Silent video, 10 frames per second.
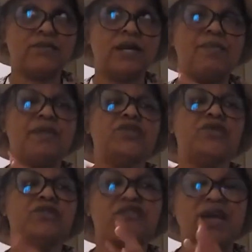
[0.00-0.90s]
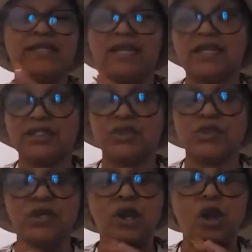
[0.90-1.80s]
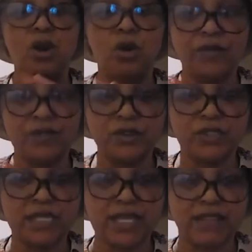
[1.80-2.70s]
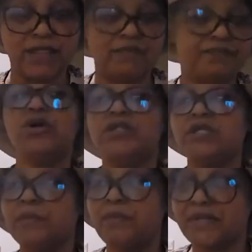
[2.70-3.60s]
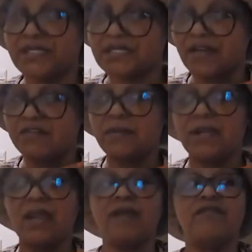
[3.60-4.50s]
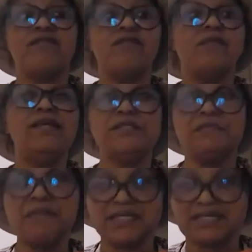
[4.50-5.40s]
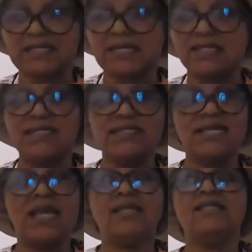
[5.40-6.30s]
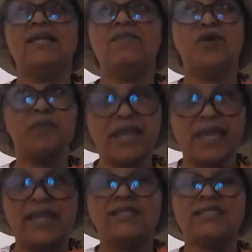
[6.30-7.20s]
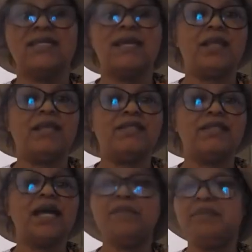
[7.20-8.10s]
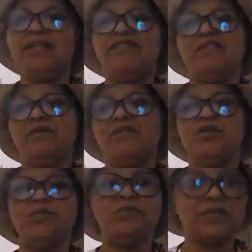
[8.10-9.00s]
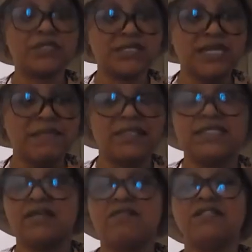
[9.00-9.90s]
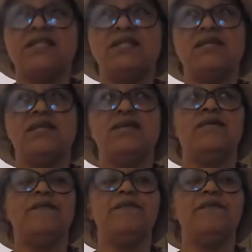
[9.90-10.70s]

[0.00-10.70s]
happened on Friday last week on the 28th. God preserved my life. His mercy and His hand upon my head. It's unbelievable to see myself sitting here